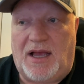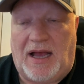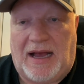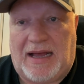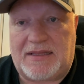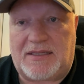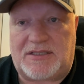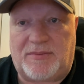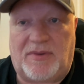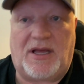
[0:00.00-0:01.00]
At
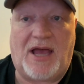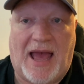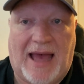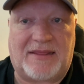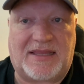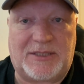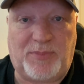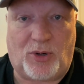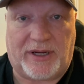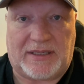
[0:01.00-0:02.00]
this
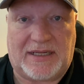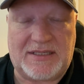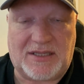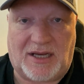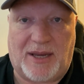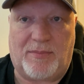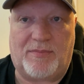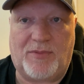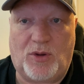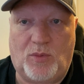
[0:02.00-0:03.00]
point in time,
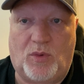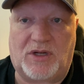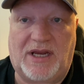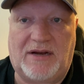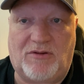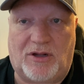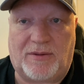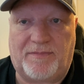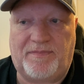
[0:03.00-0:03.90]
1 year on,